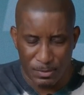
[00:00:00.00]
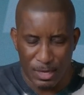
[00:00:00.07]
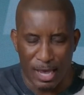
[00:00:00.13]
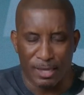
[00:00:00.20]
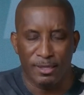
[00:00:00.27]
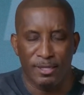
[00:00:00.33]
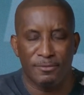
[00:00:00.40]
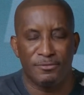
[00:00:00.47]

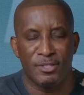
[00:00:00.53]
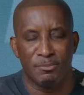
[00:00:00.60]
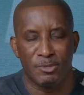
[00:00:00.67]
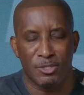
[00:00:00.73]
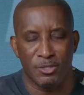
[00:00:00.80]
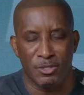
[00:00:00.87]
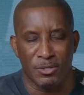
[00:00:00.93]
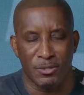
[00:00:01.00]
I lift them
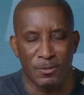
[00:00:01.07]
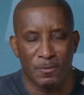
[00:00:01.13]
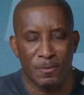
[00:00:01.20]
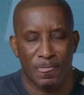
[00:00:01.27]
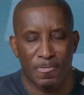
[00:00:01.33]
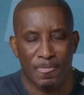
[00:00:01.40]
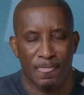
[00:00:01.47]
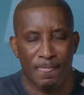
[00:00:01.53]
to you.
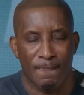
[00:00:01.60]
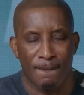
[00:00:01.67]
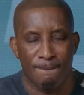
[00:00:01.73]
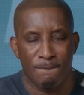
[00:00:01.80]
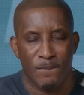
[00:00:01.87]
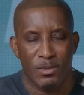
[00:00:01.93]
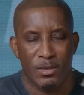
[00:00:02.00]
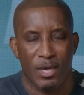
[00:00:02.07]

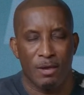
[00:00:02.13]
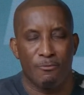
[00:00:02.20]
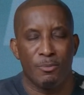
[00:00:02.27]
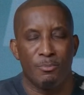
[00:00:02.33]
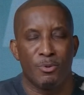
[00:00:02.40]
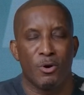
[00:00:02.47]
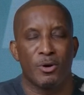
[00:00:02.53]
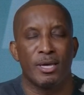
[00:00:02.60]
Every
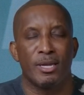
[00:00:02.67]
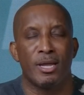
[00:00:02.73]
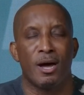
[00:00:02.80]
broken